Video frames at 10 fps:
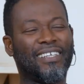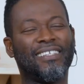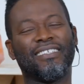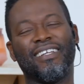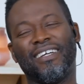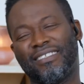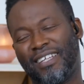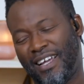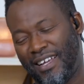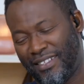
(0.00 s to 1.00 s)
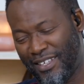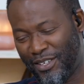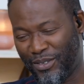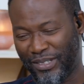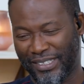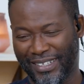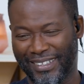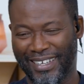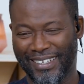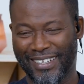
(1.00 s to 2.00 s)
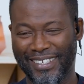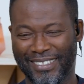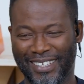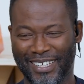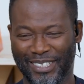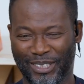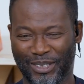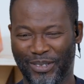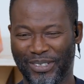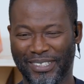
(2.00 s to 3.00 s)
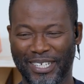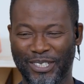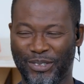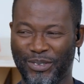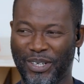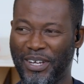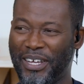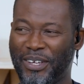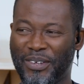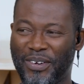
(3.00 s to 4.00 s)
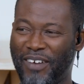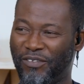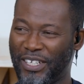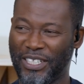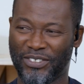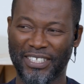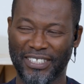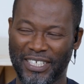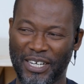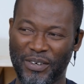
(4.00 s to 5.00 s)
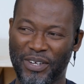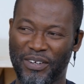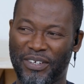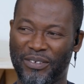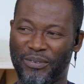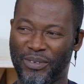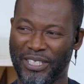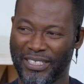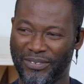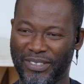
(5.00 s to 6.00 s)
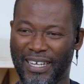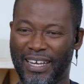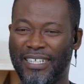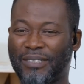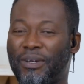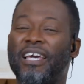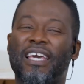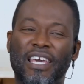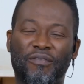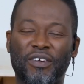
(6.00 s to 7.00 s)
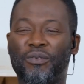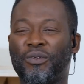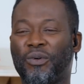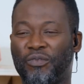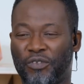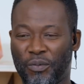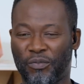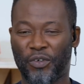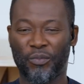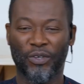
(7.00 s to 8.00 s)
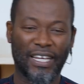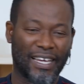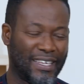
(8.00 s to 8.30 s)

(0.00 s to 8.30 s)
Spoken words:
laziness. Ah, thank you, you said that. Laziness is causing us to, you know, avoid the traditional way of washing with our hands. But even, you know, from what I